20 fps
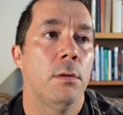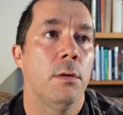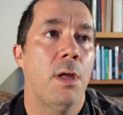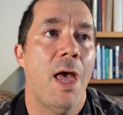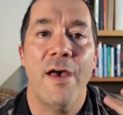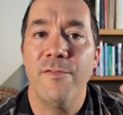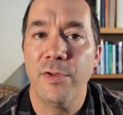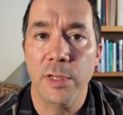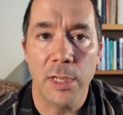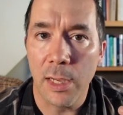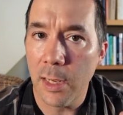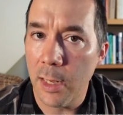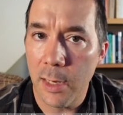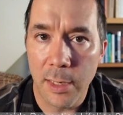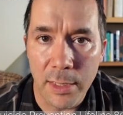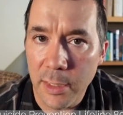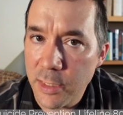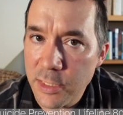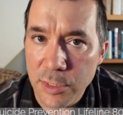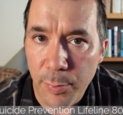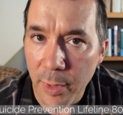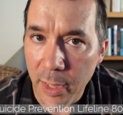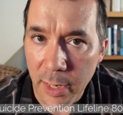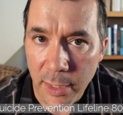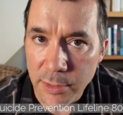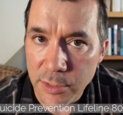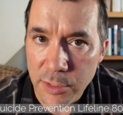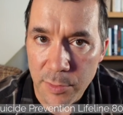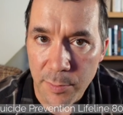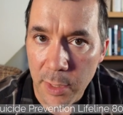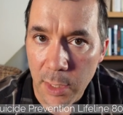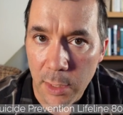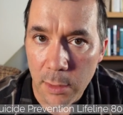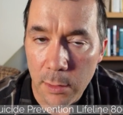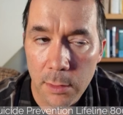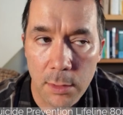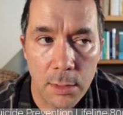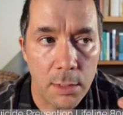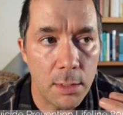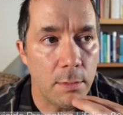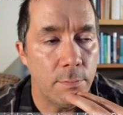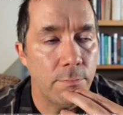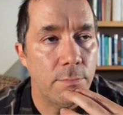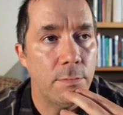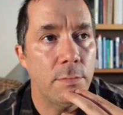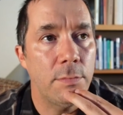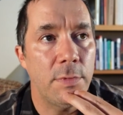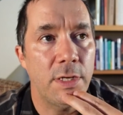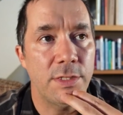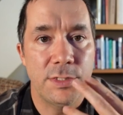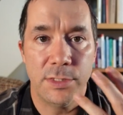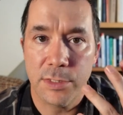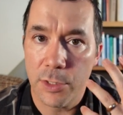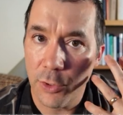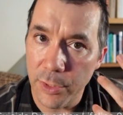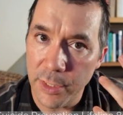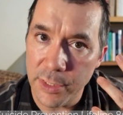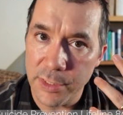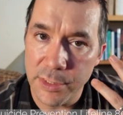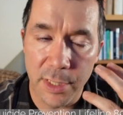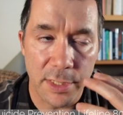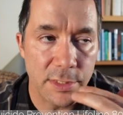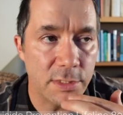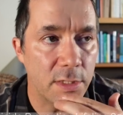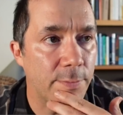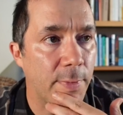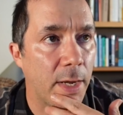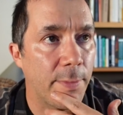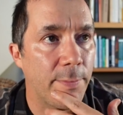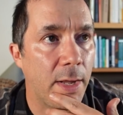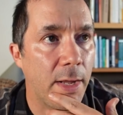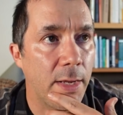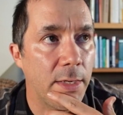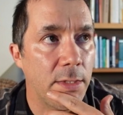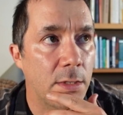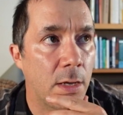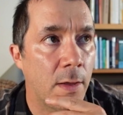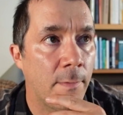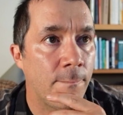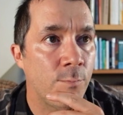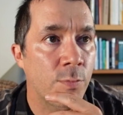having it explained to me necessarily sticks in my mind.